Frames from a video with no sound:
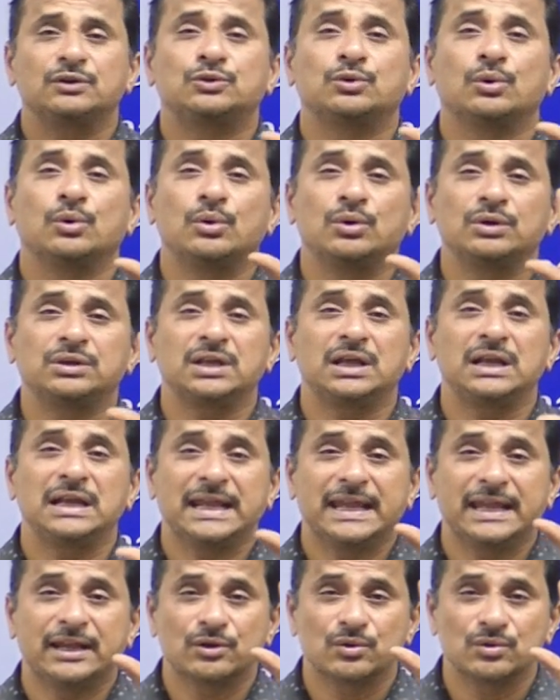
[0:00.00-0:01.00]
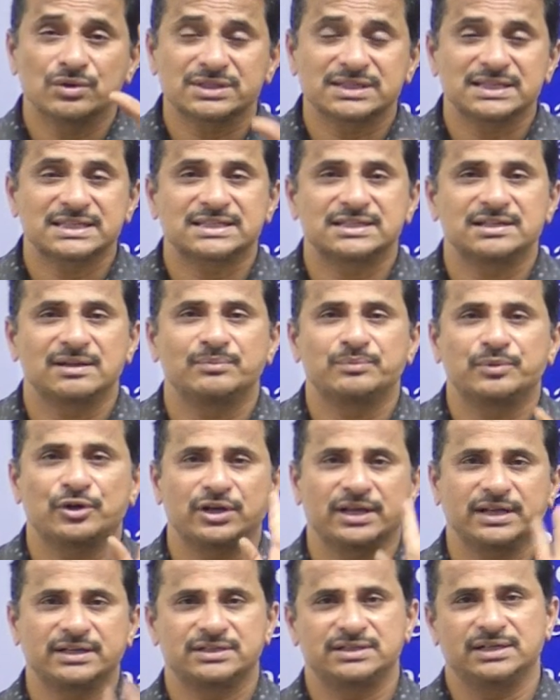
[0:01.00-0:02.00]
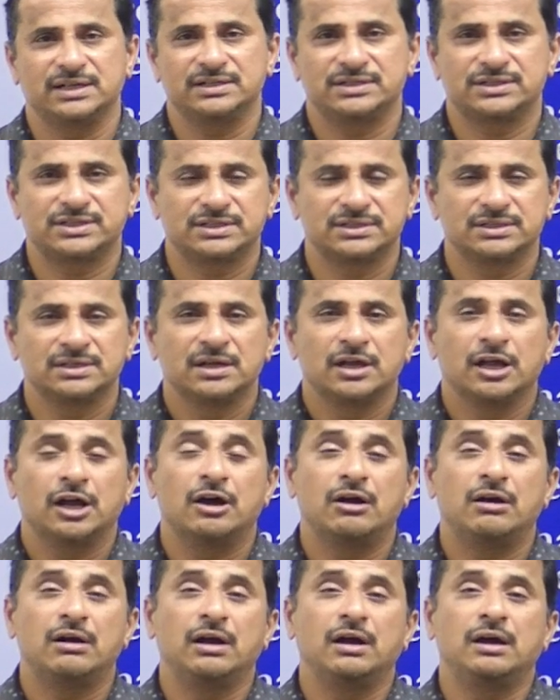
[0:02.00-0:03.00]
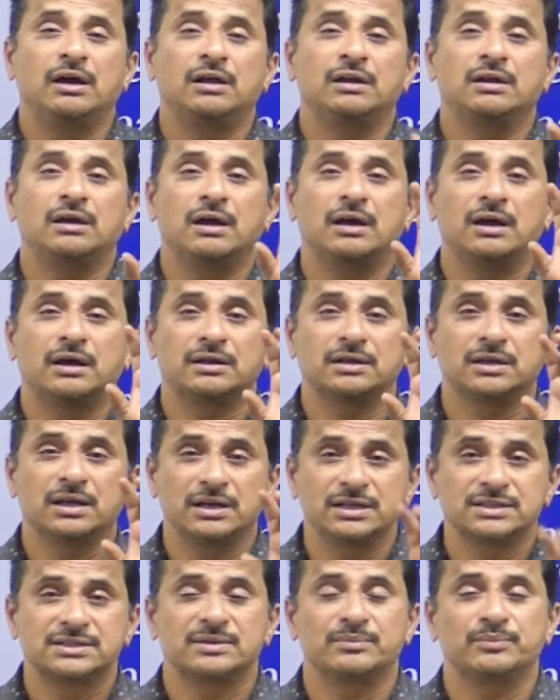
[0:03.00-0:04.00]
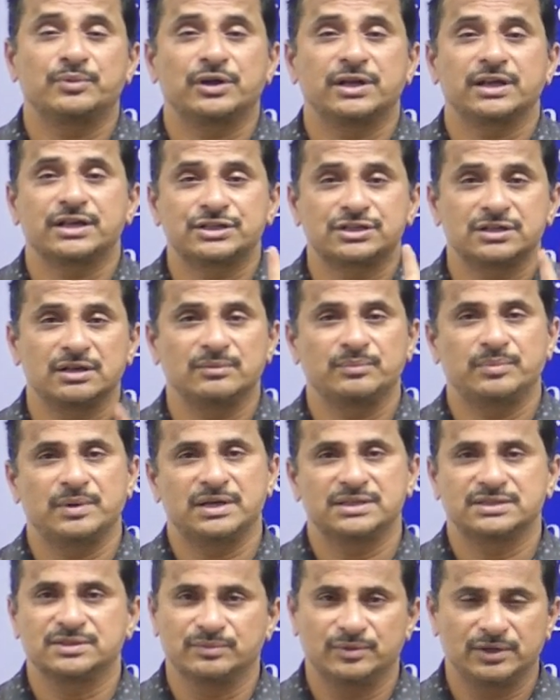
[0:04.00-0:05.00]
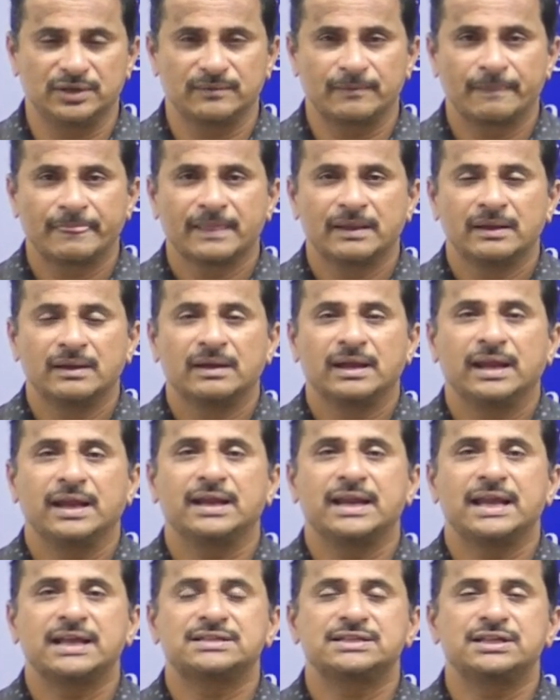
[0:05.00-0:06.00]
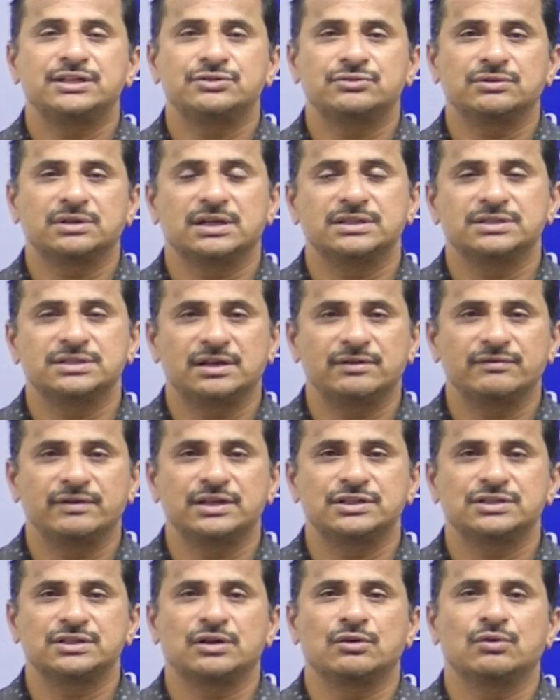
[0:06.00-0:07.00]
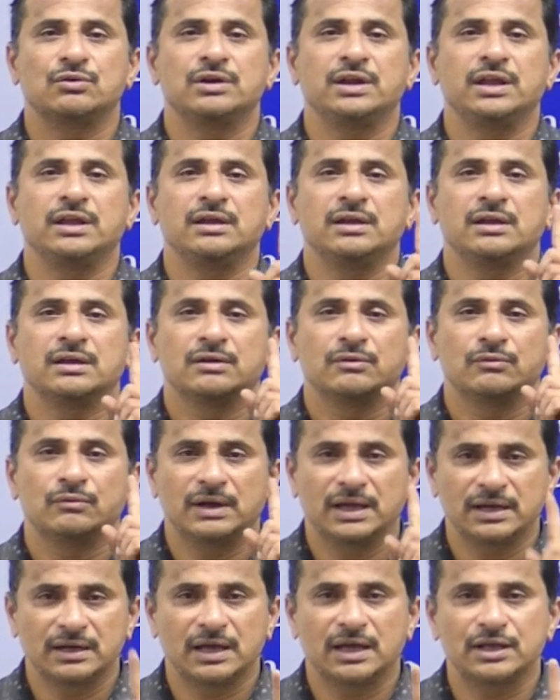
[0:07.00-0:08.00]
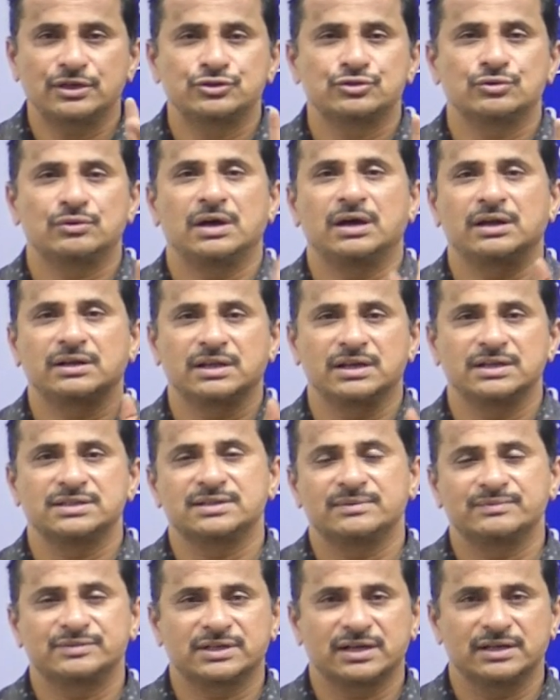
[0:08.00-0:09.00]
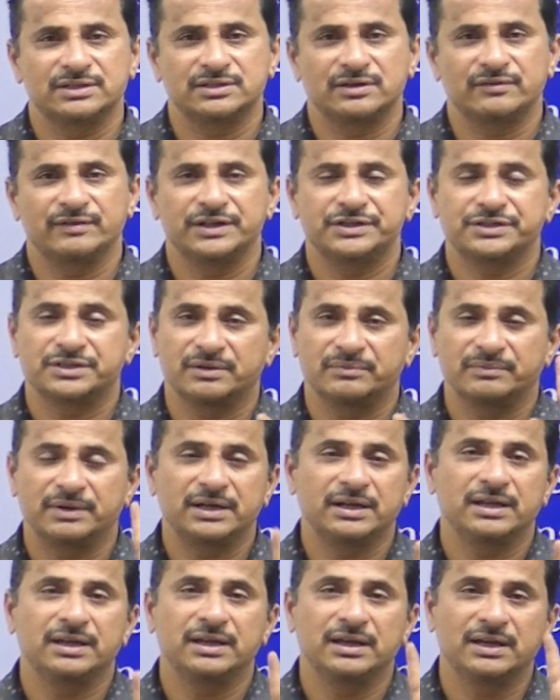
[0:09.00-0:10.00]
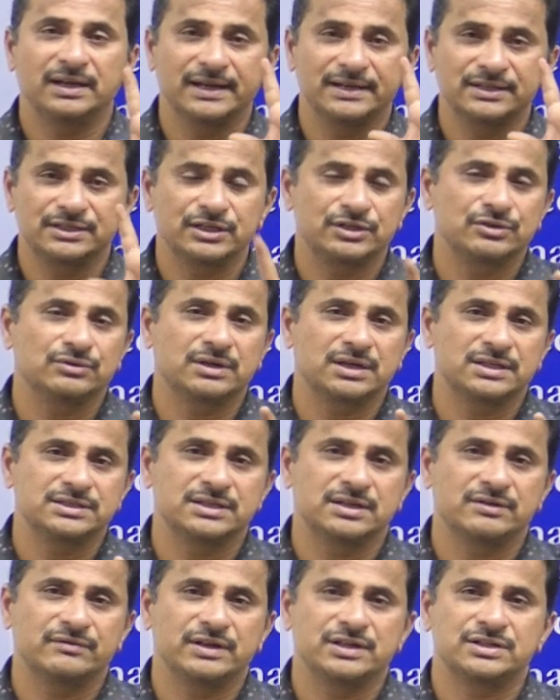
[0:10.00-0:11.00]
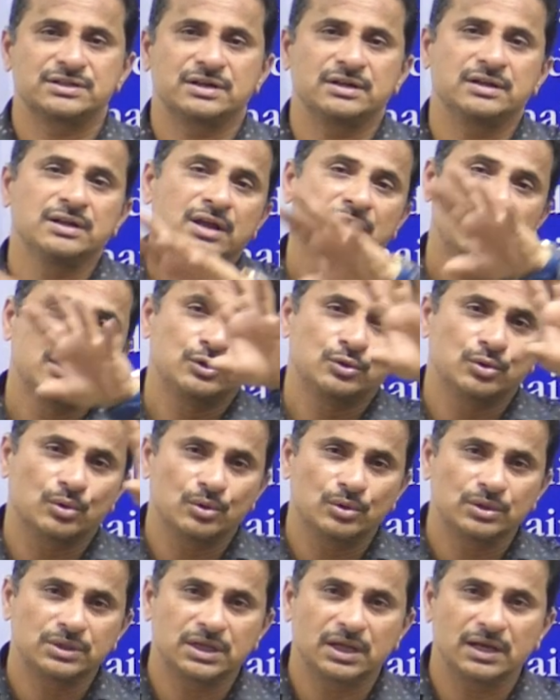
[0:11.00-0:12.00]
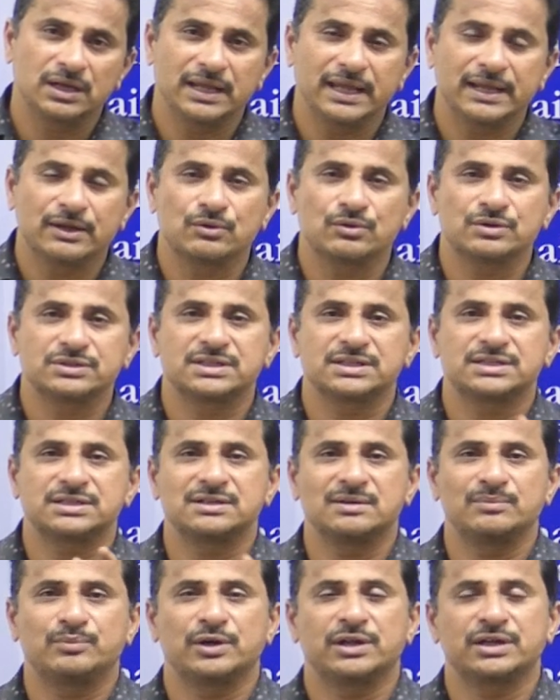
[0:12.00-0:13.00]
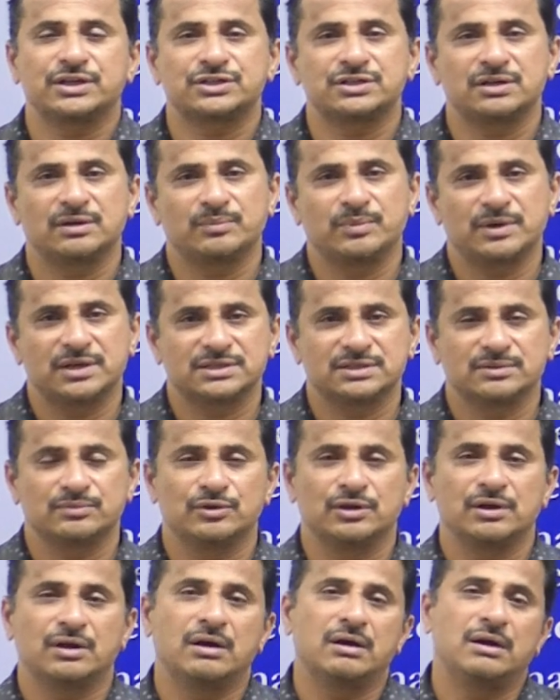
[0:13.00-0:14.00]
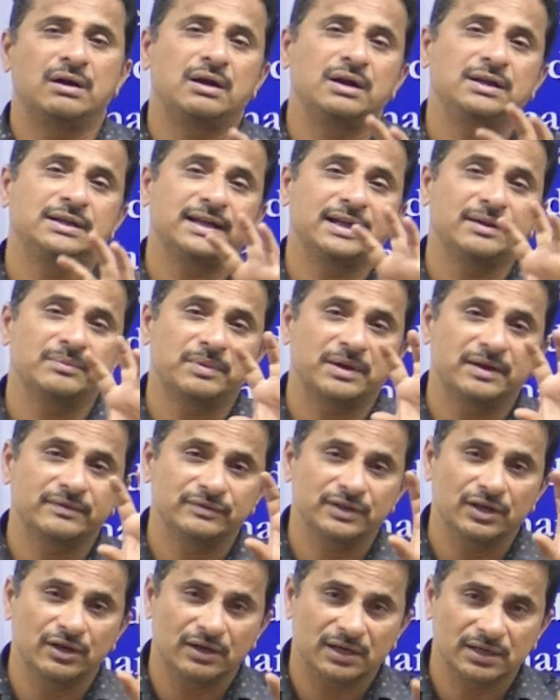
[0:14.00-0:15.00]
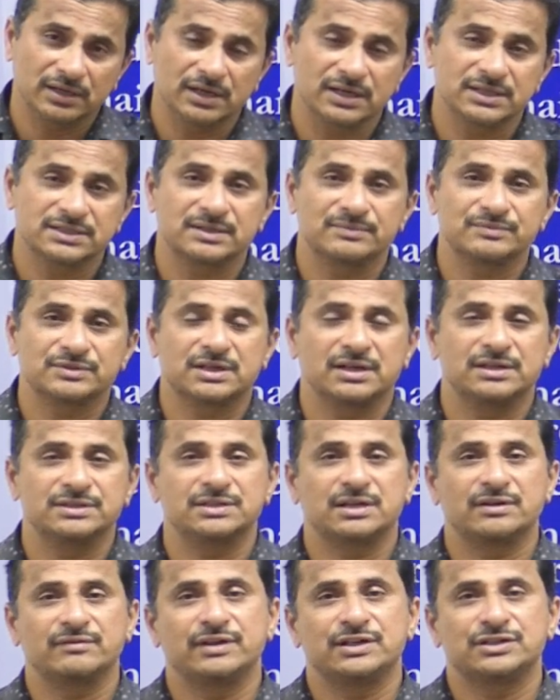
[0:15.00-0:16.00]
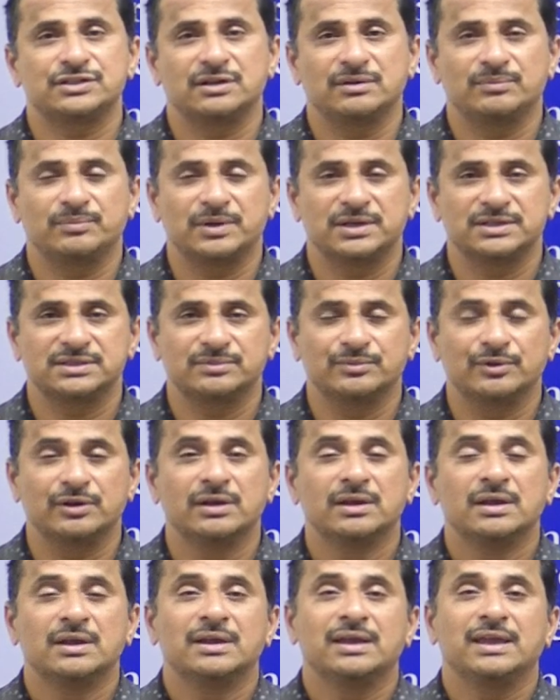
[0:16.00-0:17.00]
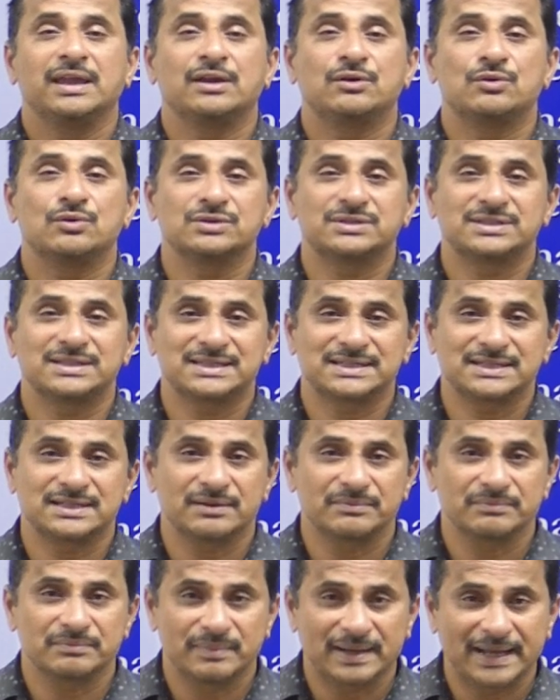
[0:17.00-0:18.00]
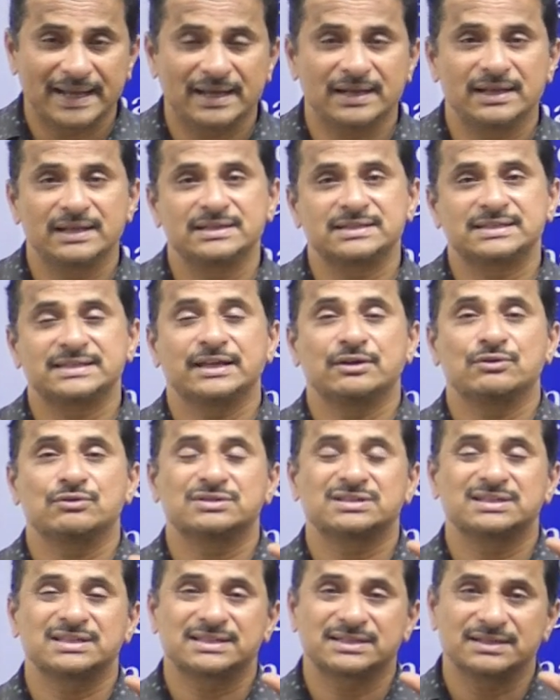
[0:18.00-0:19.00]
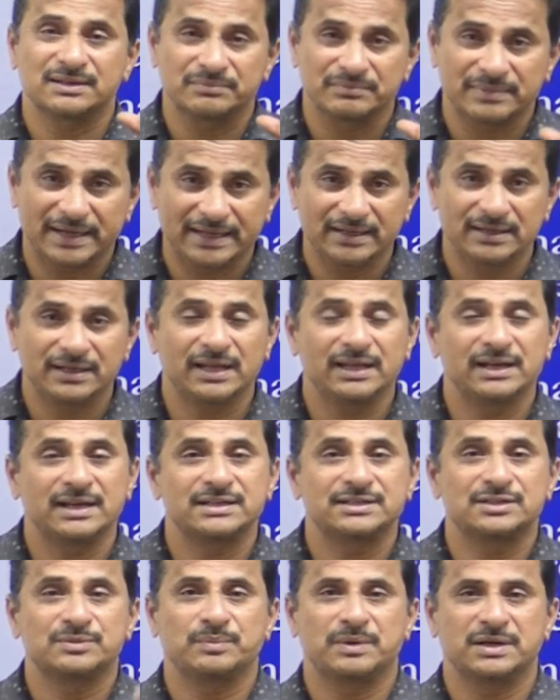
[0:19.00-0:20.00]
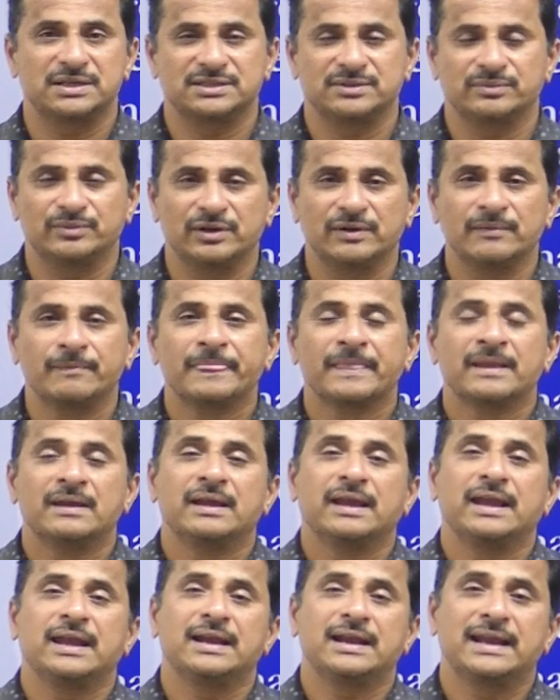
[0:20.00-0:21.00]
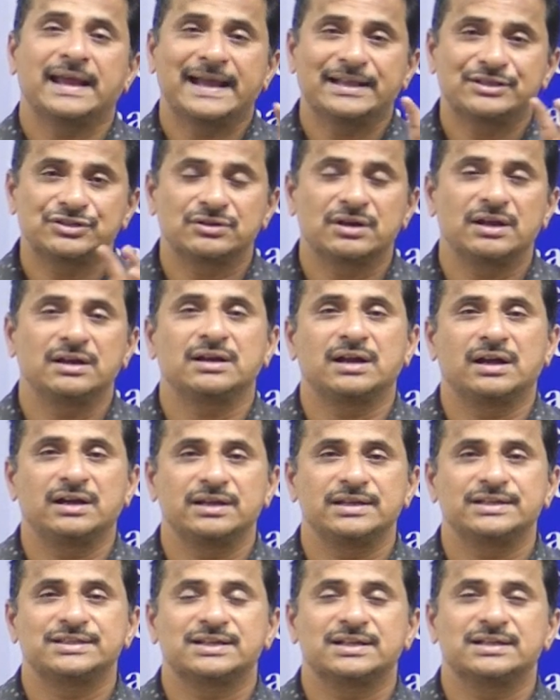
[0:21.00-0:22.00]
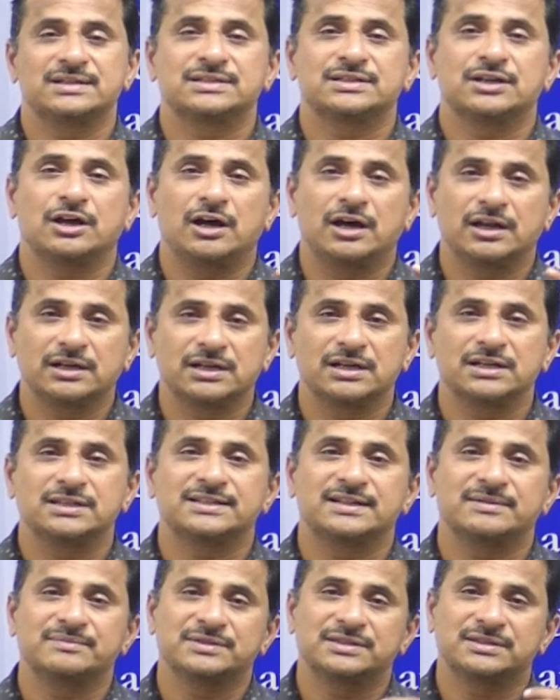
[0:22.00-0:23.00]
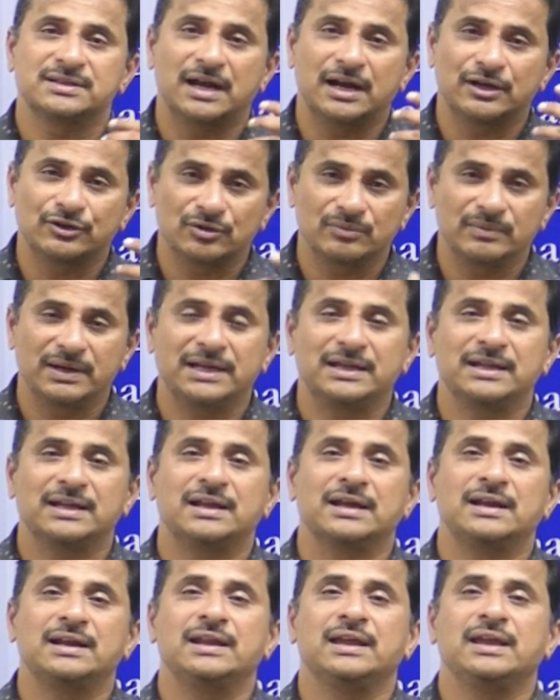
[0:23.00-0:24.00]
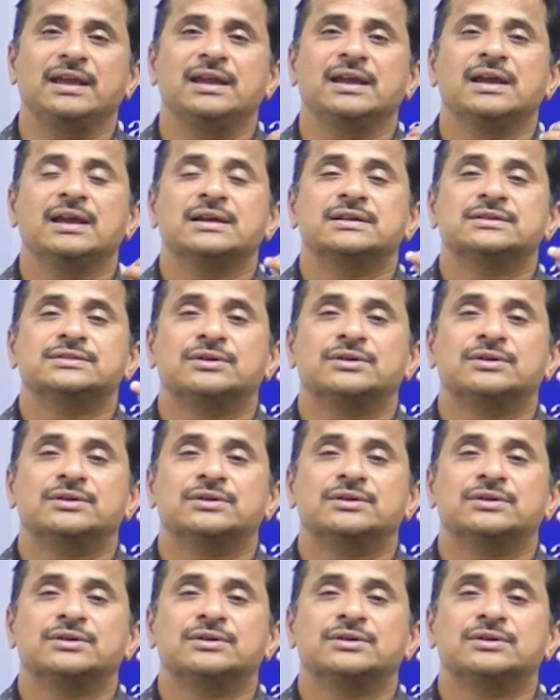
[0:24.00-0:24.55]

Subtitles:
total ecosystem protected, all organism protection possible. In ex-situ conservation only one or two organisms conservation, but here in-situ conservation total ecosystem protection possible, all type of the organisms conservation possible, ecosystem balance, ecosystem maintenance possible. In natural conditions, organisms automatically